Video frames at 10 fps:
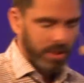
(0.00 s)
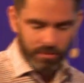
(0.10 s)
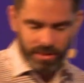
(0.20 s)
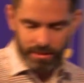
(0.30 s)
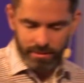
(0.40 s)

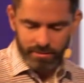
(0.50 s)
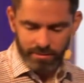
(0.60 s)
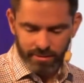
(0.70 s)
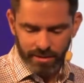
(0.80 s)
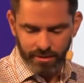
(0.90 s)
we,
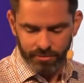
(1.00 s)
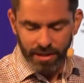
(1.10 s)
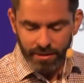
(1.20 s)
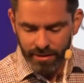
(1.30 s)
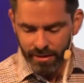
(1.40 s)
say,
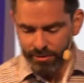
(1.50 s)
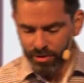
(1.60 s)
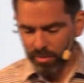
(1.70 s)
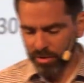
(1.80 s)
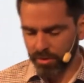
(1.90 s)
rethink
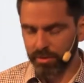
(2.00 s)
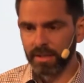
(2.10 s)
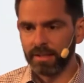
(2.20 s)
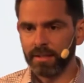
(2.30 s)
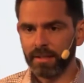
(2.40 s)

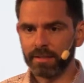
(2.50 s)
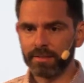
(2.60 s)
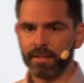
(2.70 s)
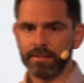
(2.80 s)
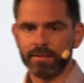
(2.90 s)
troubleshooting as
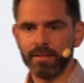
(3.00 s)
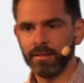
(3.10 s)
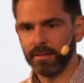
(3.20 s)
testing.